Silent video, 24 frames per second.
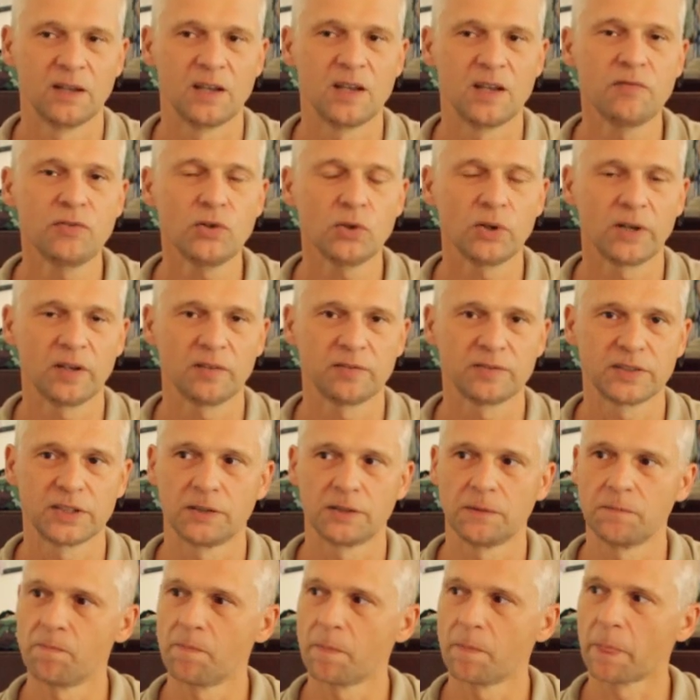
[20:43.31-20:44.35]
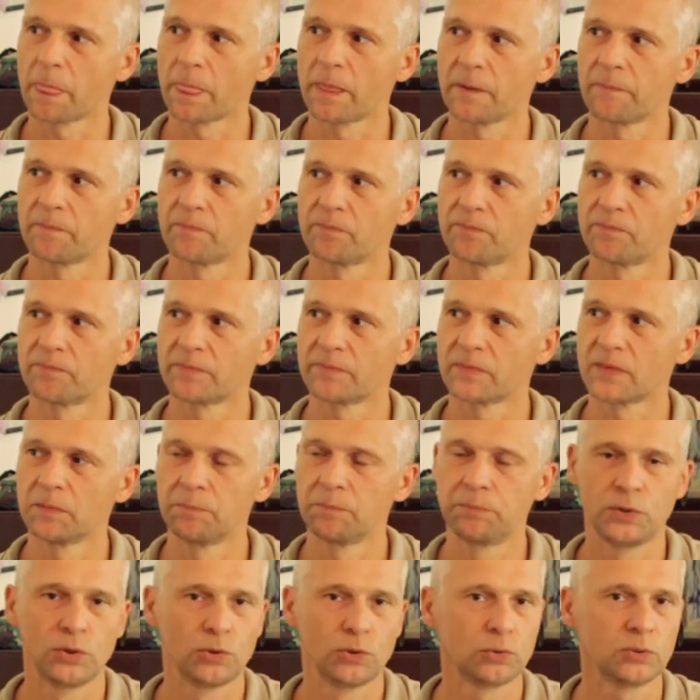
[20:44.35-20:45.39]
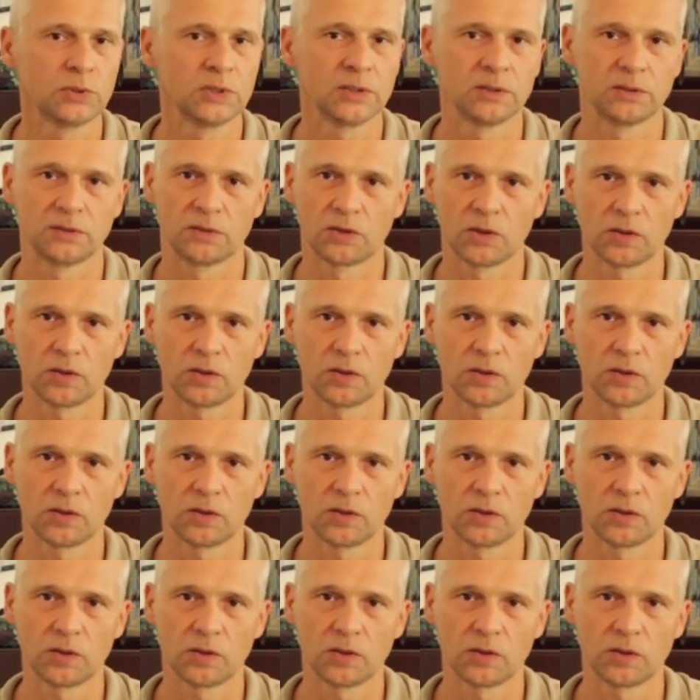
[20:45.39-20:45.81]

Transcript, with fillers: If you have a pure